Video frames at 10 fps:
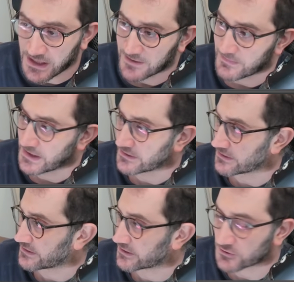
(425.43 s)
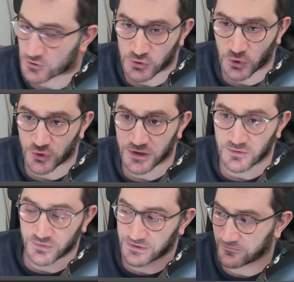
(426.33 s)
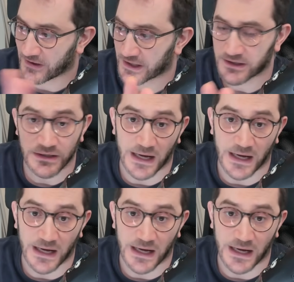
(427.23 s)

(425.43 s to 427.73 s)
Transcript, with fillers: I made another tutorial with fire.